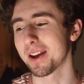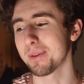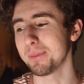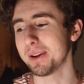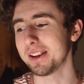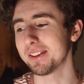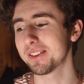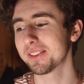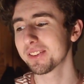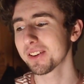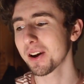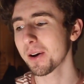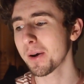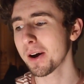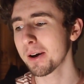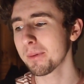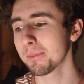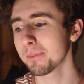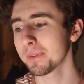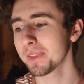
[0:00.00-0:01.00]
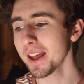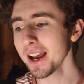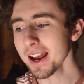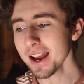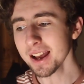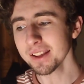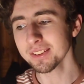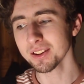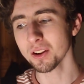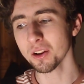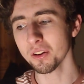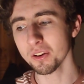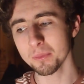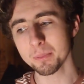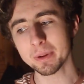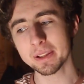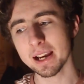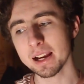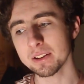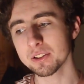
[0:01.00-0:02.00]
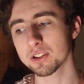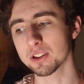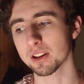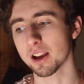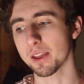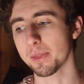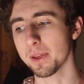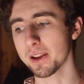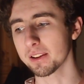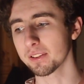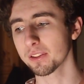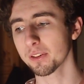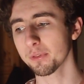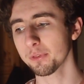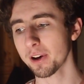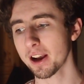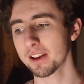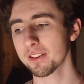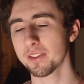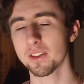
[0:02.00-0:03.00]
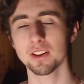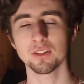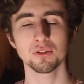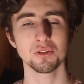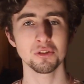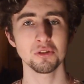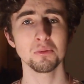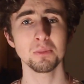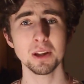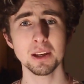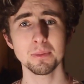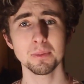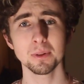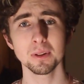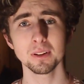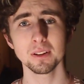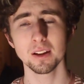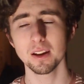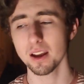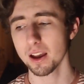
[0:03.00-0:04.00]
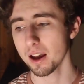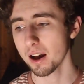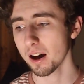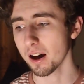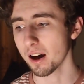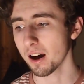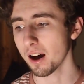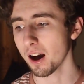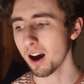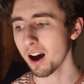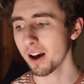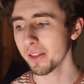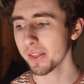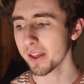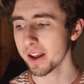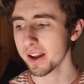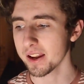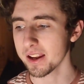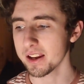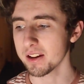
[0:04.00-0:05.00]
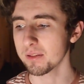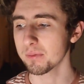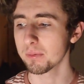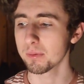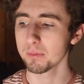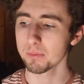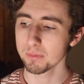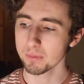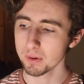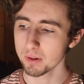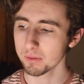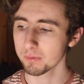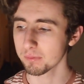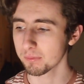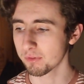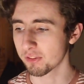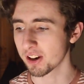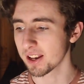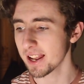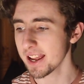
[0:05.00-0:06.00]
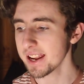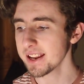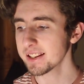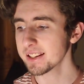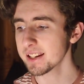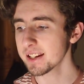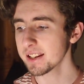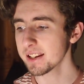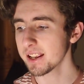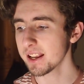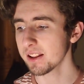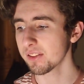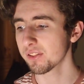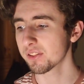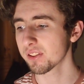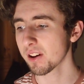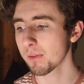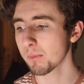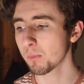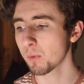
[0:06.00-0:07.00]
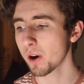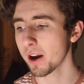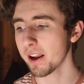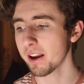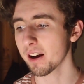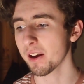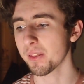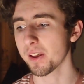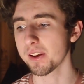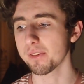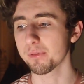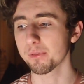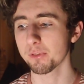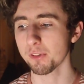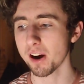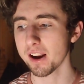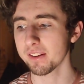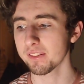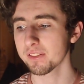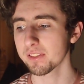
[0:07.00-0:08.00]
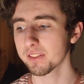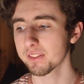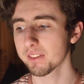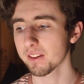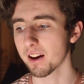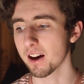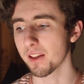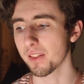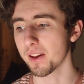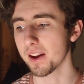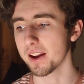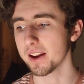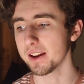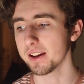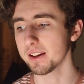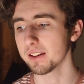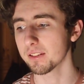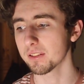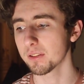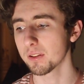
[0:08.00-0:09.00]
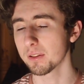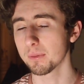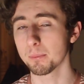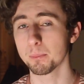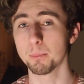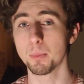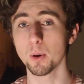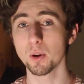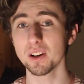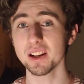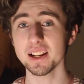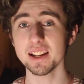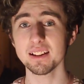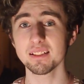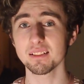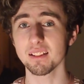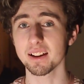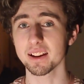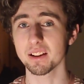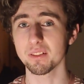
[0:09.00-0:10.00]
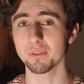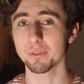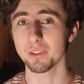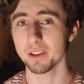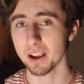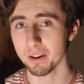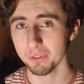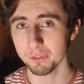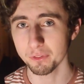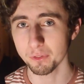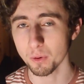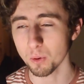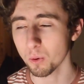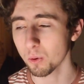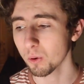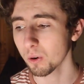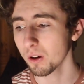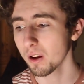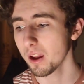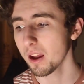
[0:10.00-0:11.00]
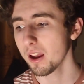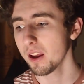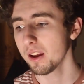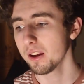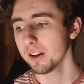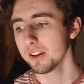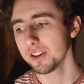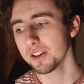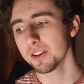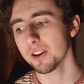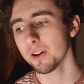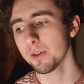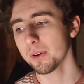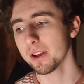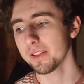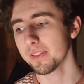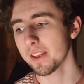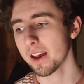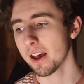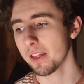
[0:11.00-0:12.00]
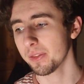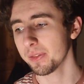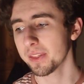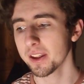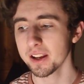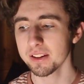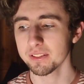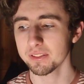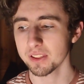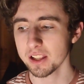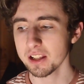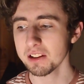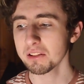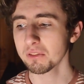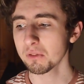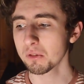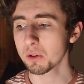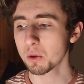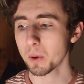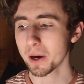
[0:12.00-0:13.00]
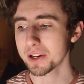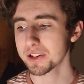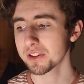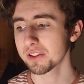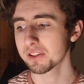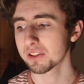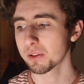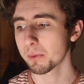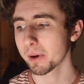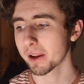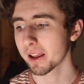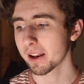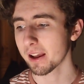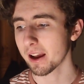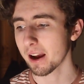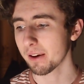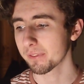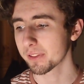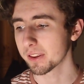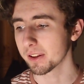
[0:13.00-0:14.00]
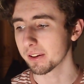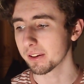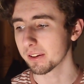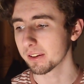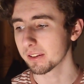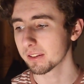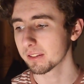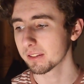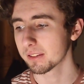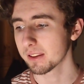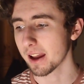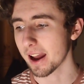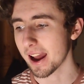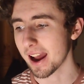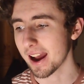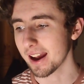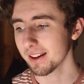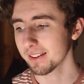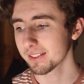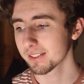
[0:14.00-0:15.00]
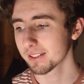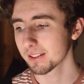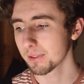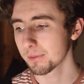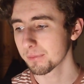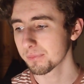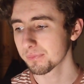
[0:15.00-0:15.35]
I mean. So um, that has a lot of potential, I think. The fact that there's two people, uh, are they related in some way? Are they friends? Are they bullies like in FNAF 4? You know, they, these are all questions that we're going to have to, to ask